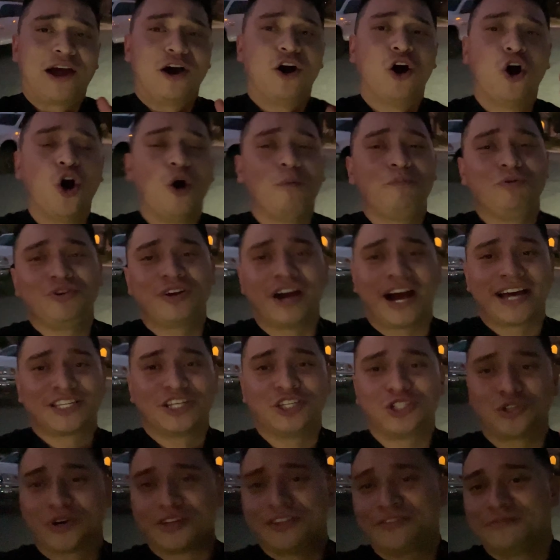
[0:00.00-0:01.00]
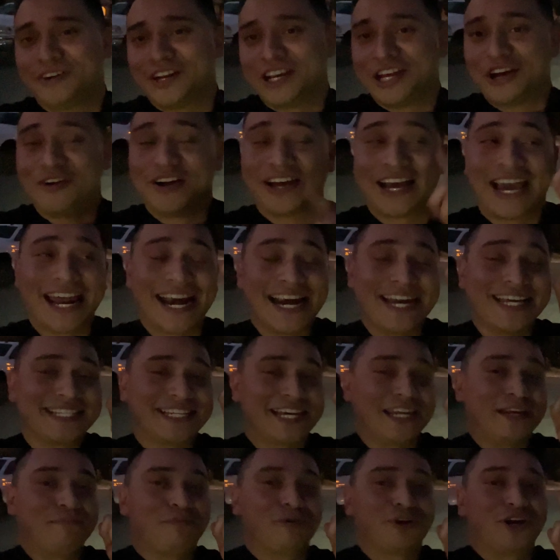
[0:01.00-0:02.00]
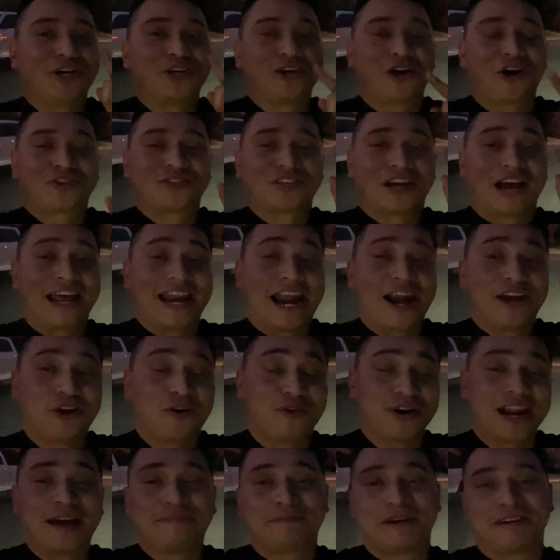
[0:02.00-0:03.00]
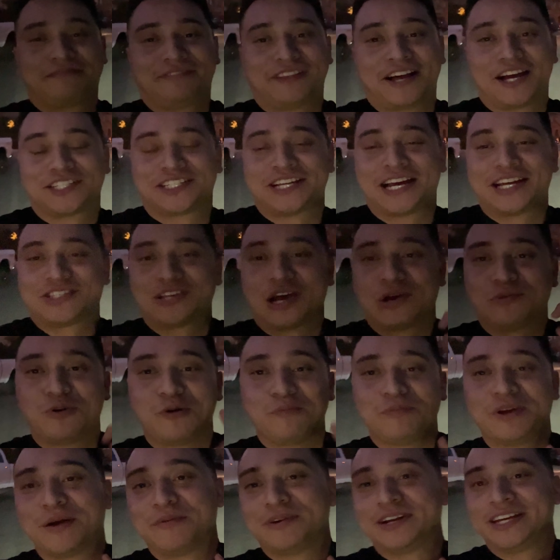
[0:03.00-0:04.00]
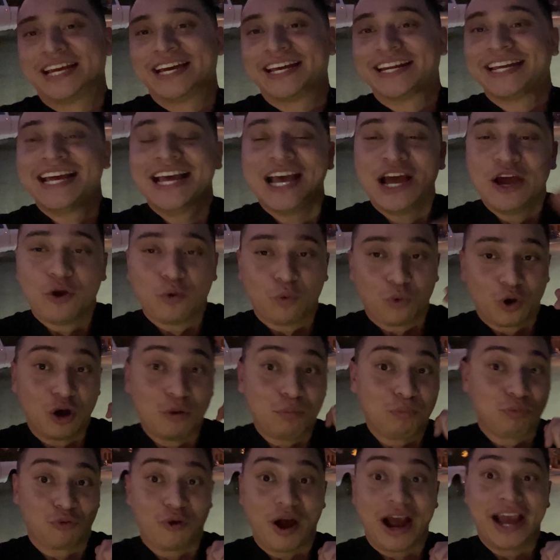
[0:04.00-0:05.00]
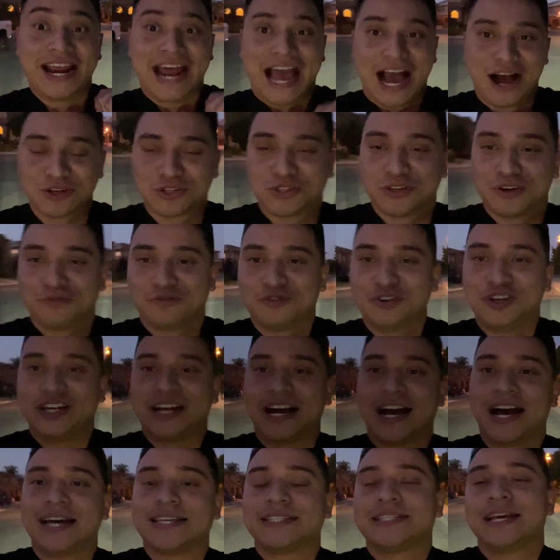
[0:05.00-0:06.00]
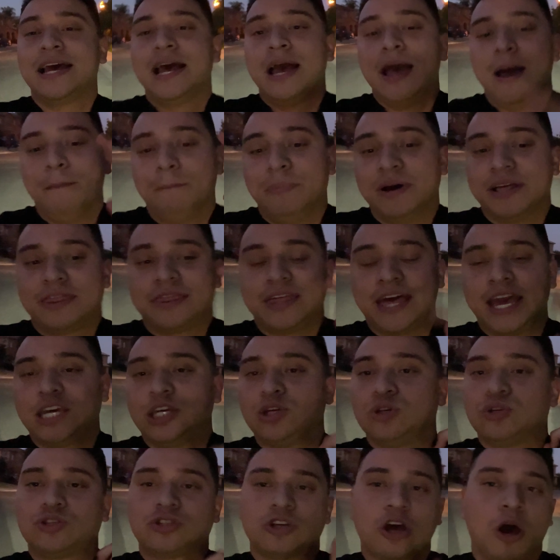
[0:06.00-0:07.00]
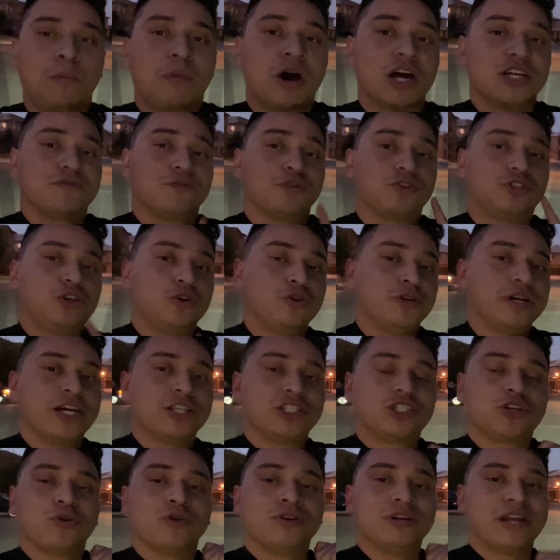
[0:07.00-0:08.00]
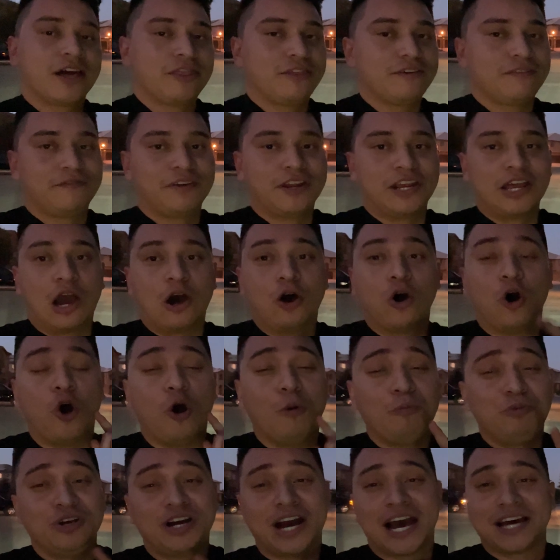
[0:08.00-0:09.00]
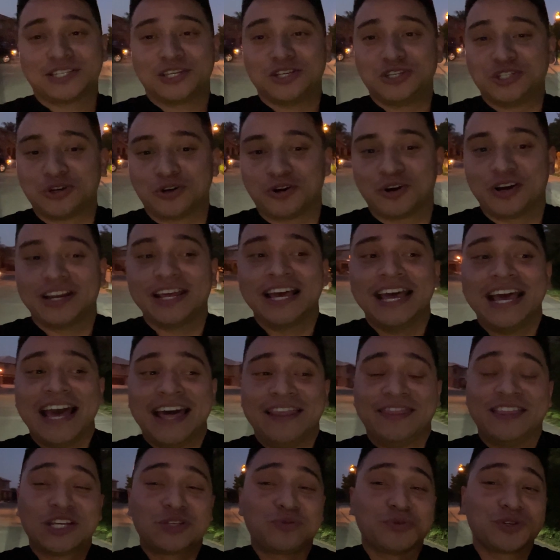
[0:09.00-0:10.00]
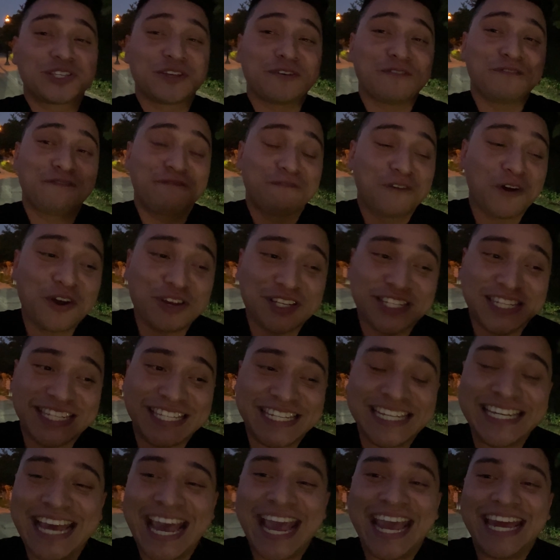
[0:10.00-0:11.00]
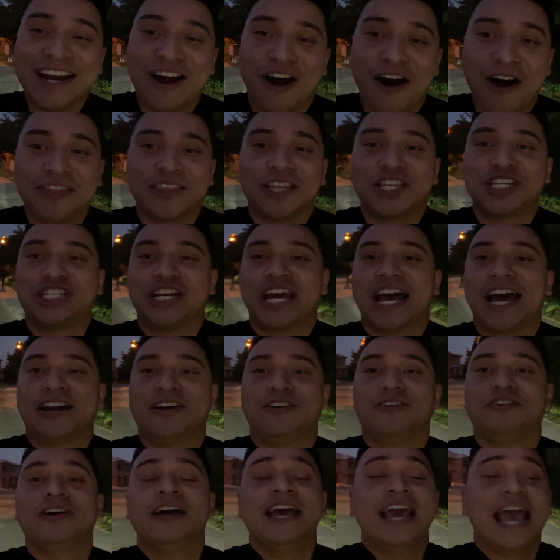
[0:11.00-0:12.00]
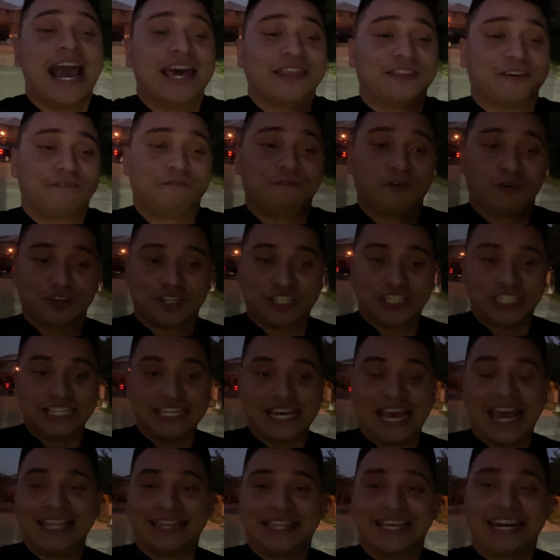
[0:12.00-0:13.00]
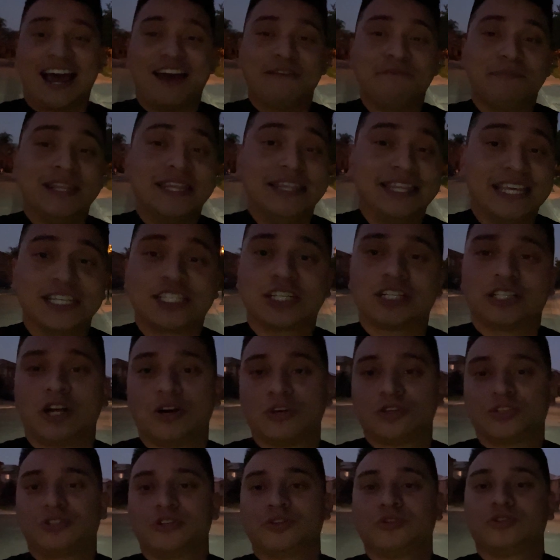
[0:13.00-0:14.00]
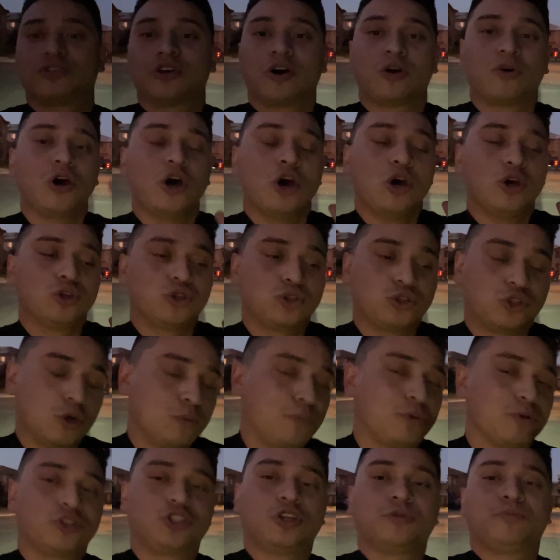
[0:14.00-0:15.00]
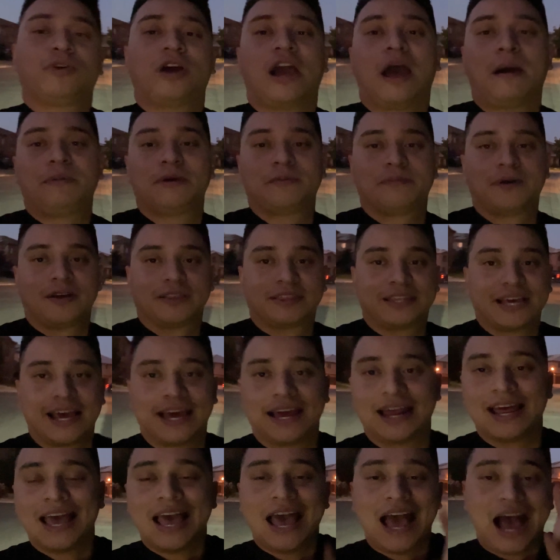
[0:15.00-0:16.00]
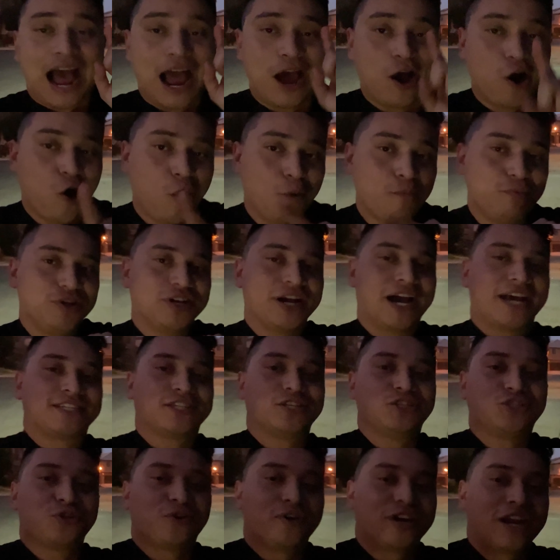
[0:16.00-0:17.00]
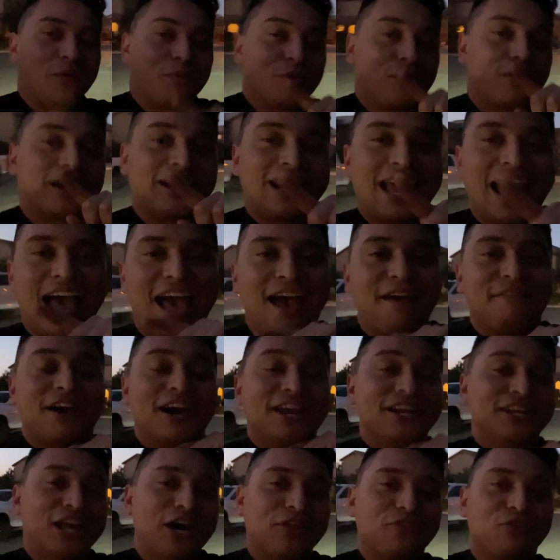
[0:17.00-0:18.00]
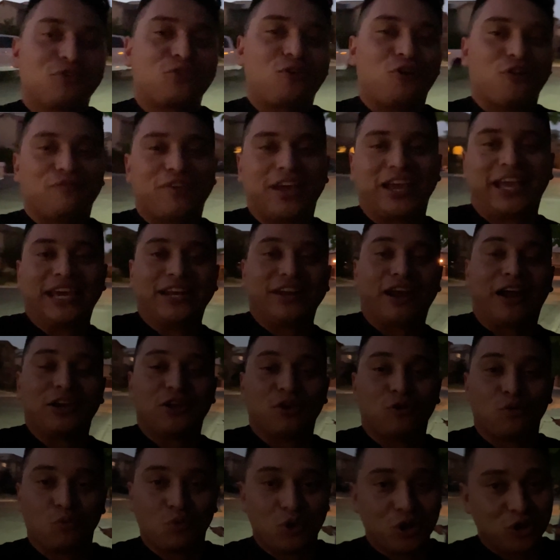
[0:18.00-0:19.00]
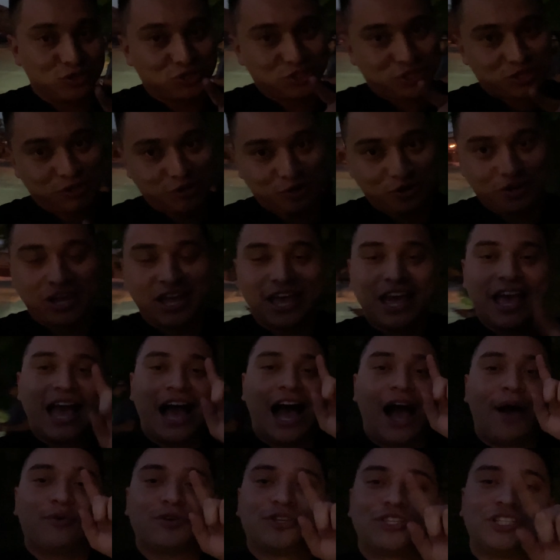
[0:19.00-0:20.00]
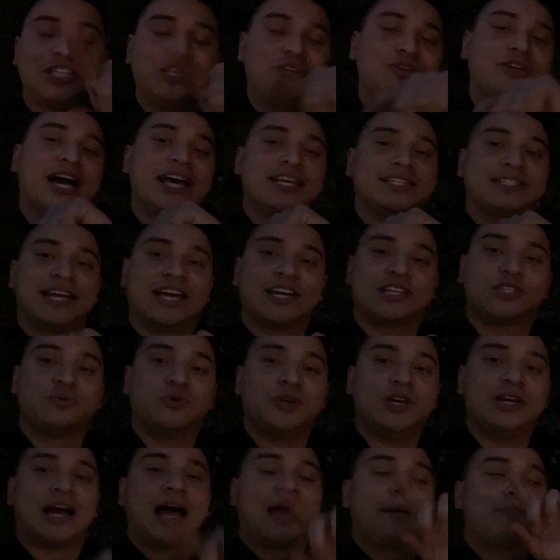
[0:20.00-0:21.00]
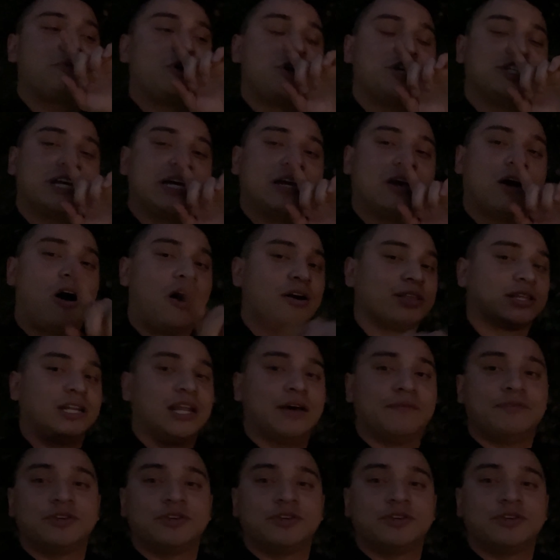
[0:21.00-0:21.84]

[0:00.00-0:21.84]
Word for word: I hope you guys enjoyed the video. Again, it is getting pretty dark, and I don't have my flashlight, so I won't be able to get real bright outro for you guys. But thank you so much for tuning in to another video. I hope you guys enjoyed. This was the first C8 on the channel, and the first C8 that I've been this close to, so super, super happy about that. I hope you guys enjoyed it. We were gonna have another Corvette getting on here real soon. I will see you guys next week. I appreciate all the love